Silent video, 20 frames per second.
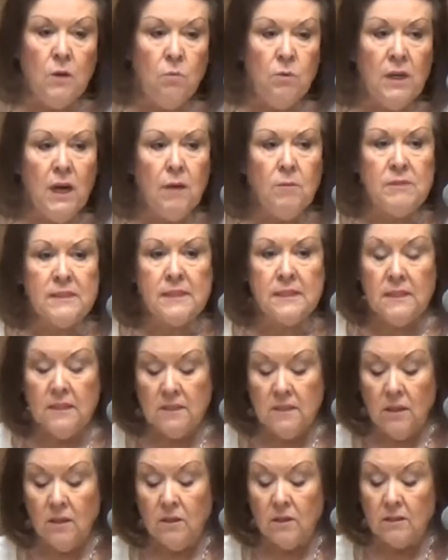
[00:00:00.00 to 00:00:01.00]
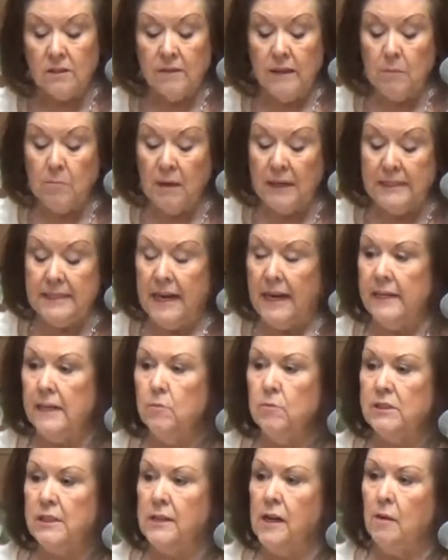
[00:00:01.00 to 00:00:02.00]
when I was an adult that my daddy
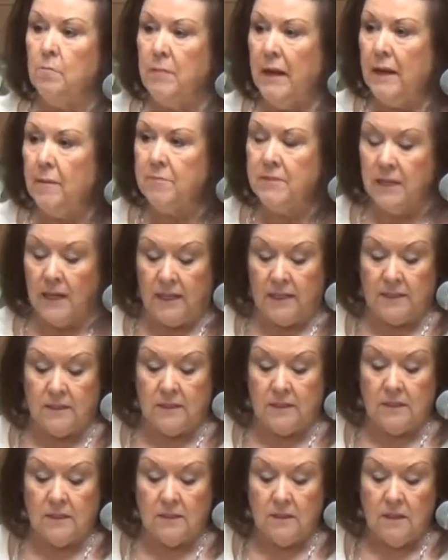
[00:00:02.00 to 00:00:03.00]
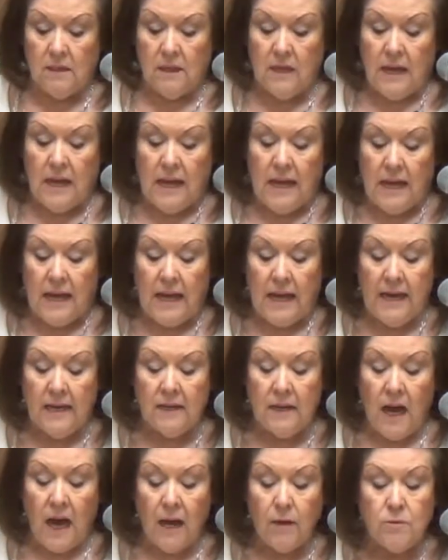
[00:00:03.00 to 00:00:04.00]
was not baptized.
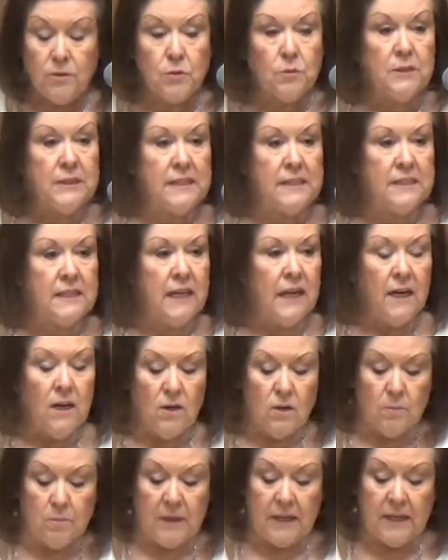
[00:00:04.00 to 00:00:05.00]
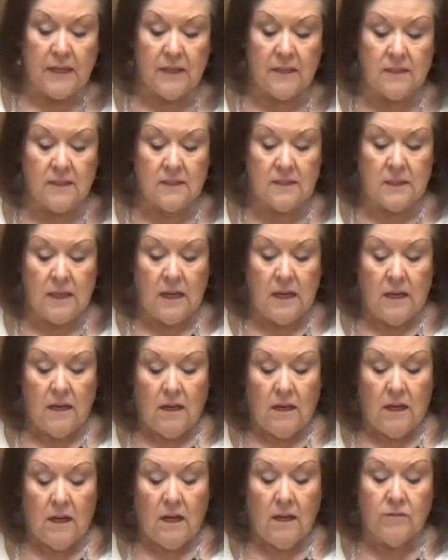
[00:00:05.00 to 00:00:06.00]
And I was really scared because,
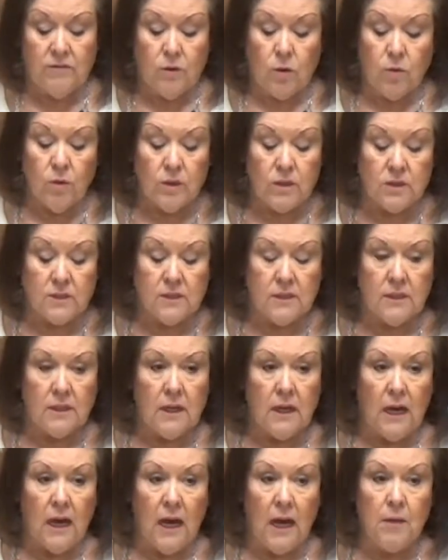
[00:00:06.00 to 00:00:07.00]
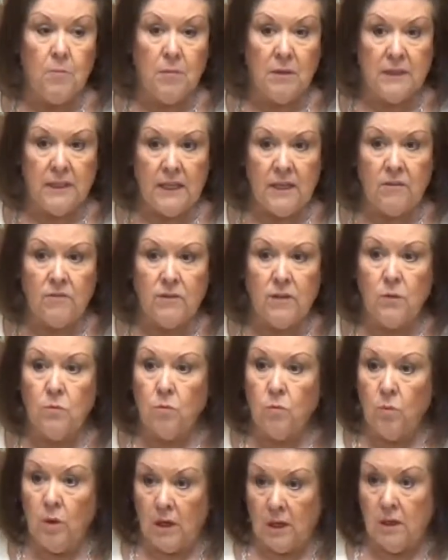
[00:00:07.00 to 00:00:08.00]
of course, I believed
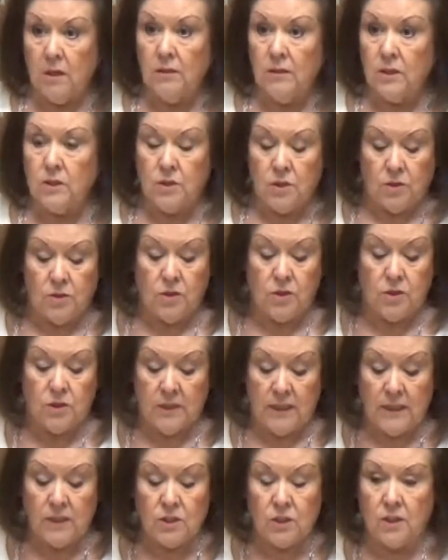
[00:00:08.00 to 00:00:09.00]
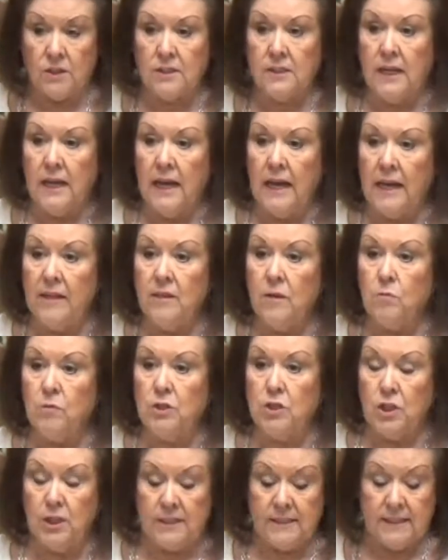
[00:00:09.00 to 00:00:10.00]
what the church teaches and that
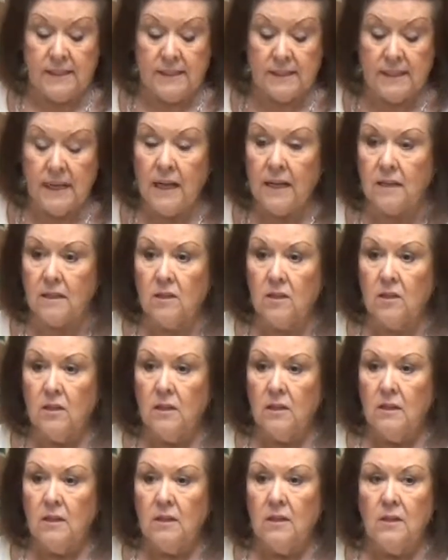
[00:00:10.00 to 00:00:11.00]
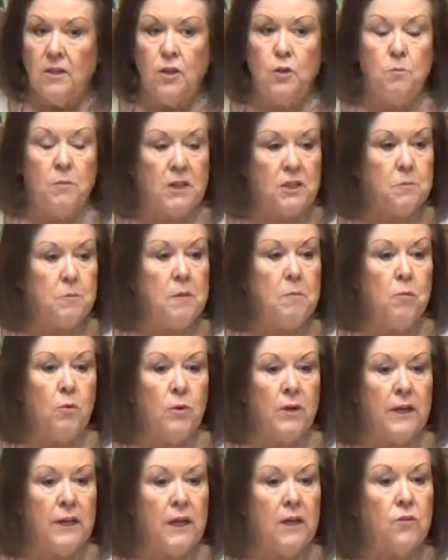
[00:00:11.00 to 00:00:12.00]
what Jesus said. You must be
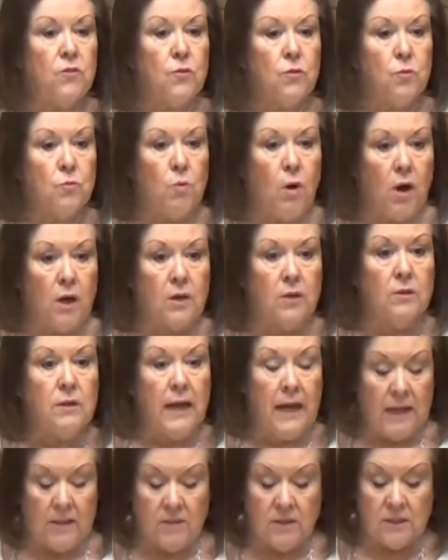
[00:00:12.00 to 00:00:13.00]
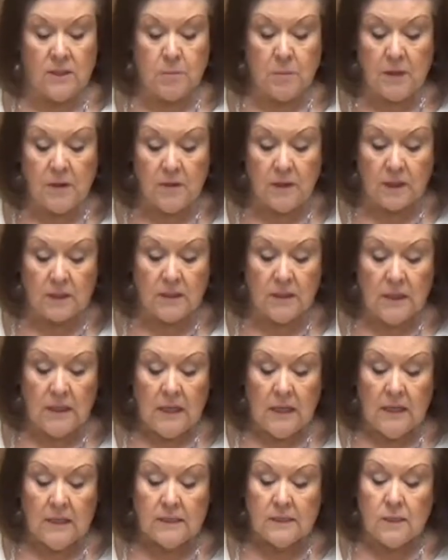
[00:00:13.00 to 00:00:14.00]
born again through water and the Spirit.
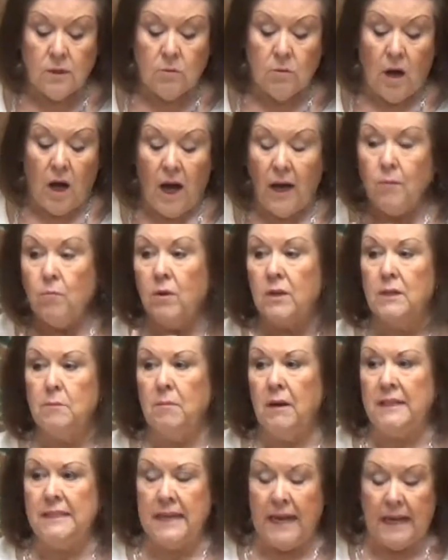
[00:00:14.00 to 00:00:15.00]
So I wanted my